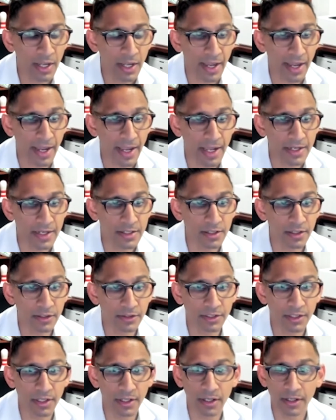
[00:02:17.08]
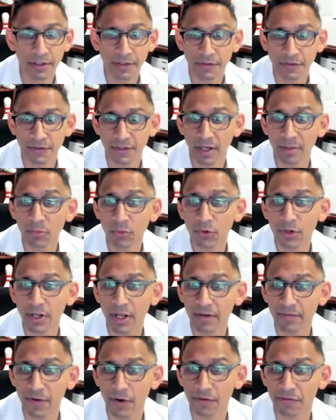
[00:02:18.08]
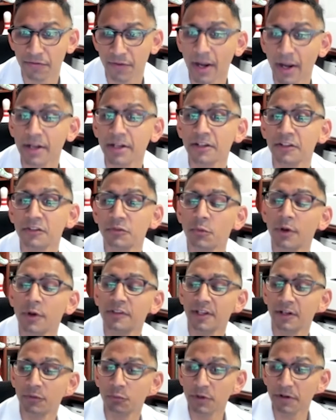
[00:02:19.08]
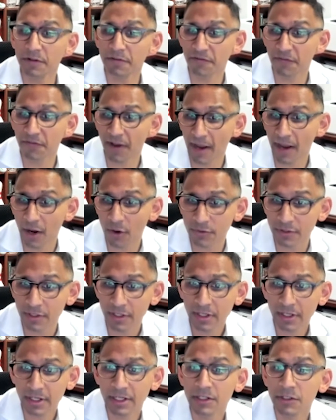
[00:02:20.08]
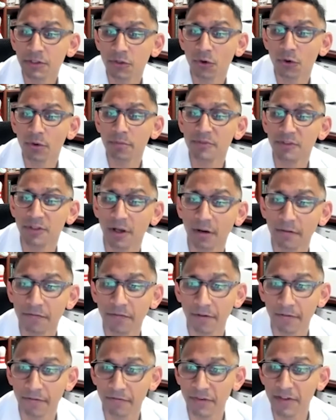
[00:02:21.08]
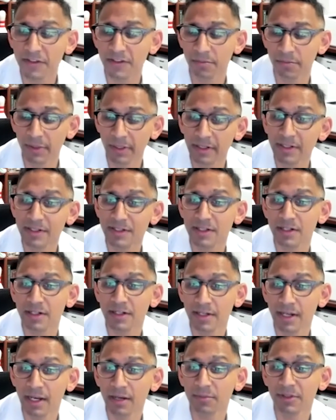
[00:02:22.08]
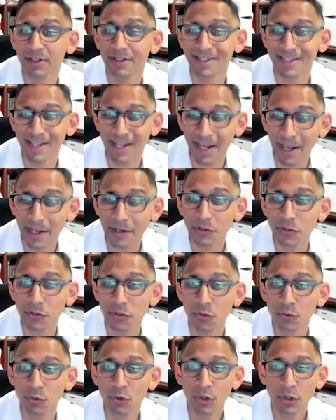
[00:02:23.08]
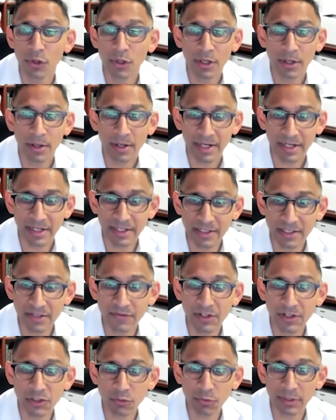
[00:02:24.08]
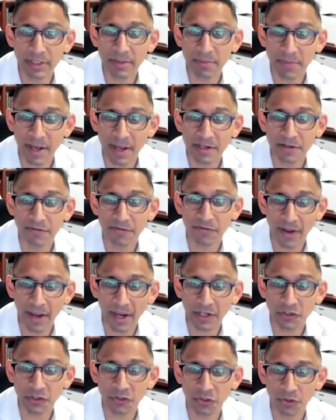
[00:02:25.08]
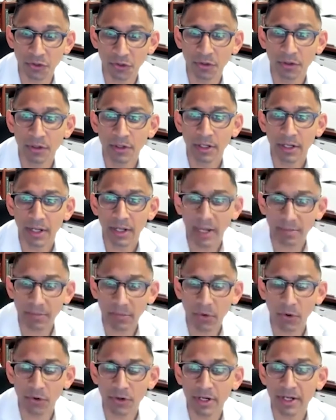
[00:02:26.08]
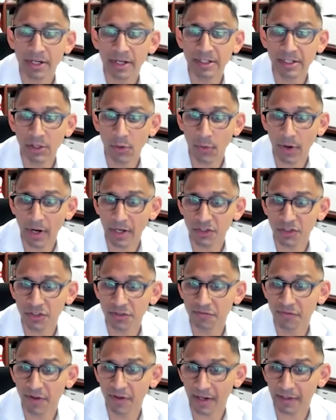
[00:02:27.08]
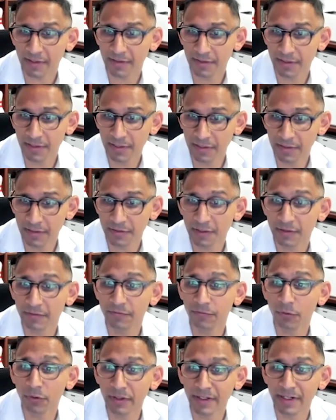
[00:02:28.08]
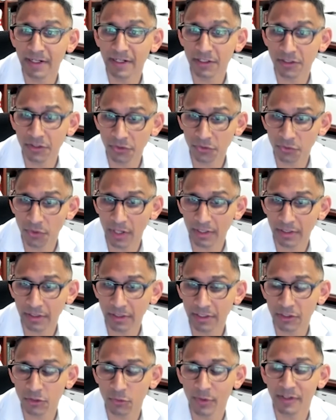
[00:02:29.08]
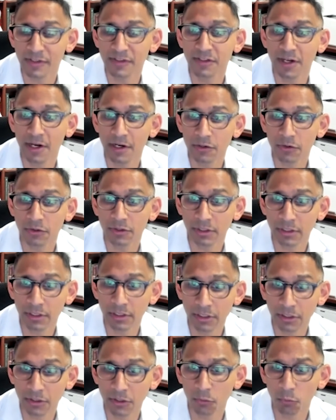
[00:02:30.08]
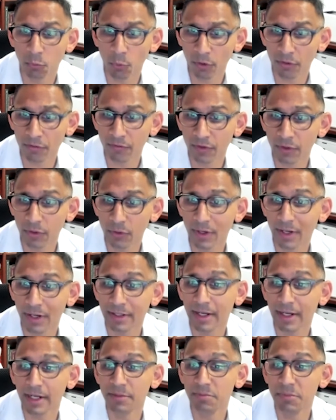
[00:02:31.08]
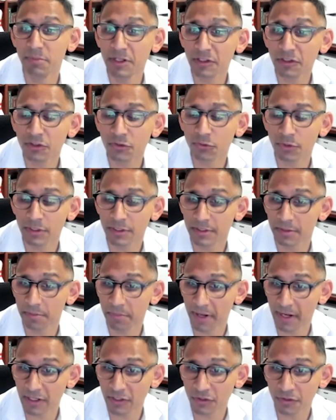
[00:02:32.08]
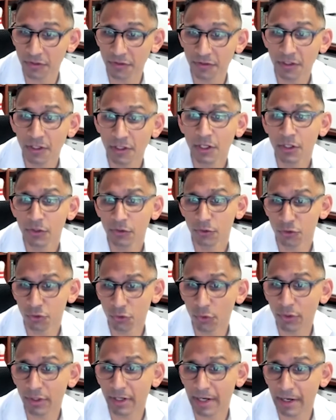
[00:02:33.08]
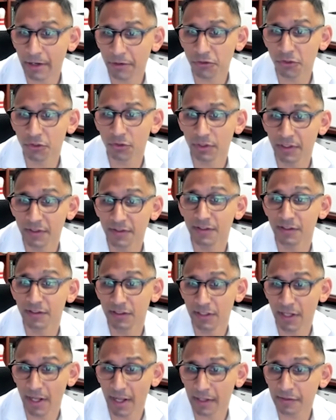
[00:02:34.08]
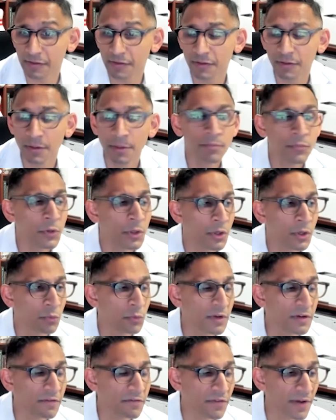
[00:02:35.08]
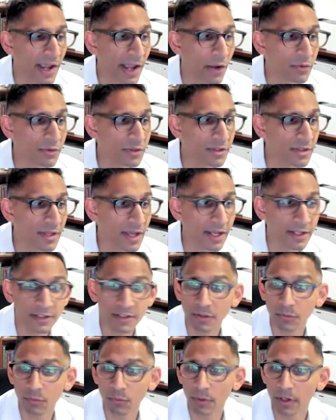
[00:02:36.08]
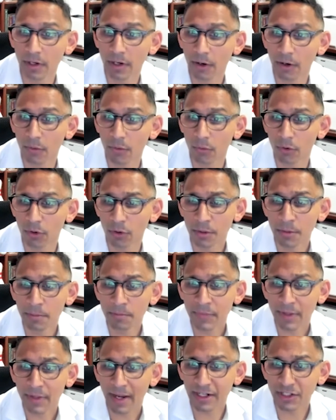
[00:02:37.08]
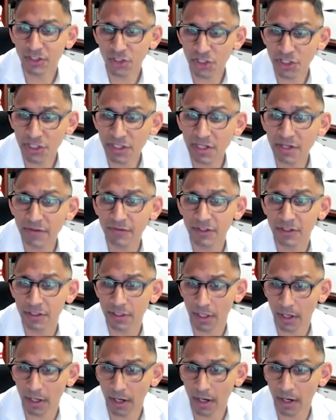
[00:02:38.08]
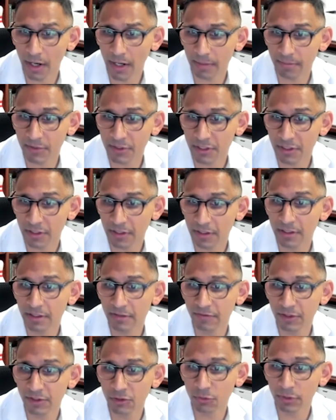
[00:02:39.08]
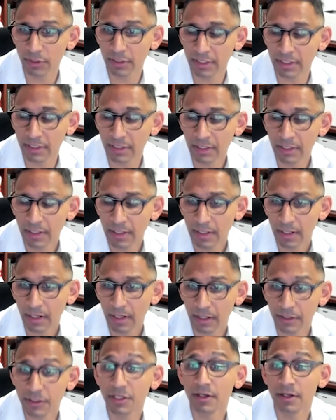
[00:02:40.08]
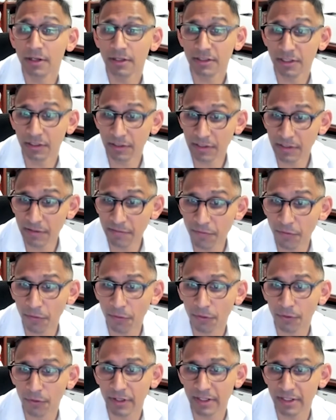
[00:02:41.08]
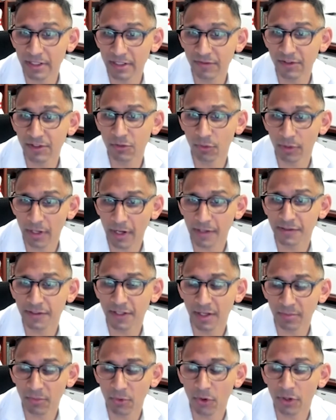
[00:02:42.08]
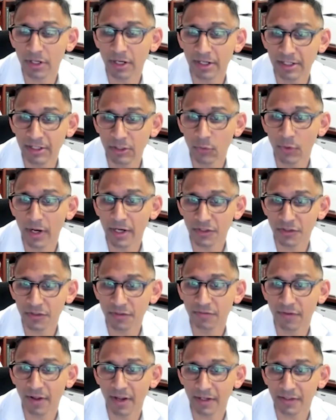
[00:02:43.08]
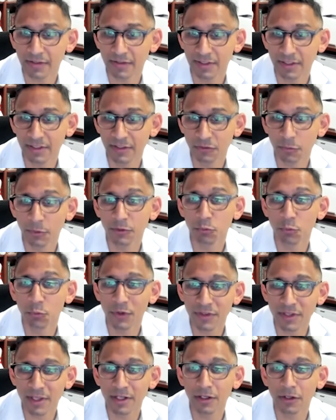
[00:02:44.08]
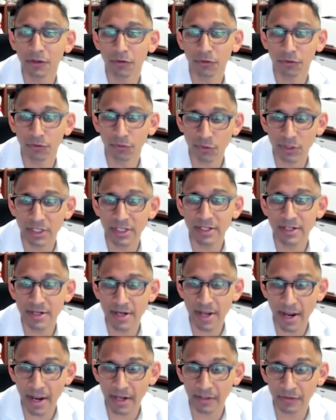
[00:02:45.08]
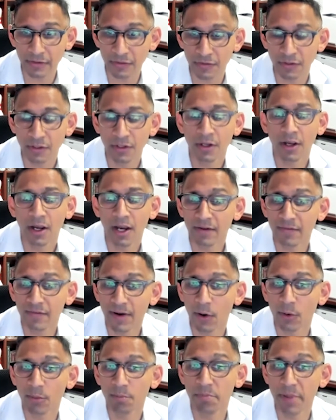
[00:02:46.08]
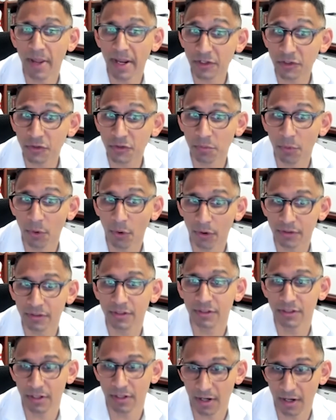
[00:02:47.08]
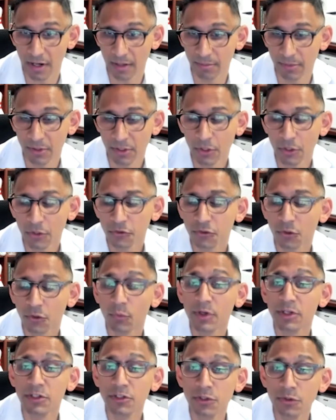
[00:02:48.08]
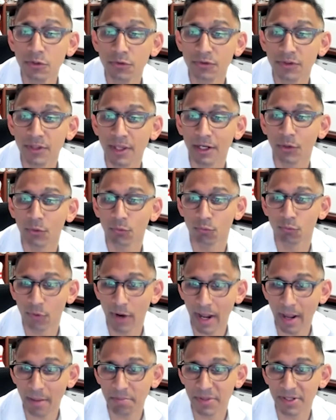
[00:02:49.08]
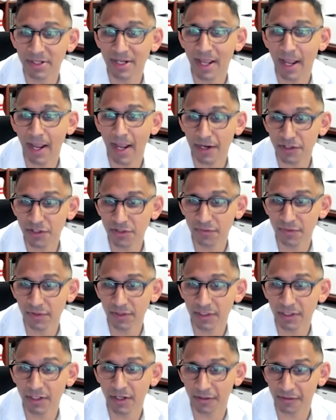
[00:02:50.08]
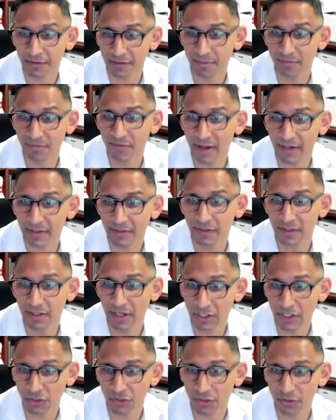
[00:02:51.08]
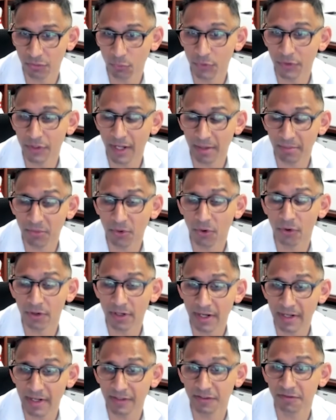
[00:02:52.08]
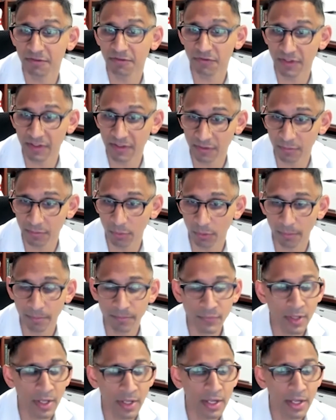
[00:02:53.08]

And the summary of our findings was that we found, in terms of feasibility, namely, can you individually manufacture mRNA neoantigen vaccines fully integrated into a standard clinical workflow and administer it to patients? The short answer is yes. We found that our achieved time to deliver individualized mRNA neoantigen vaccines was within 3 days of our benchmarked time. So we do think rapid adjuvant custom vaccination with mRNA is feasible.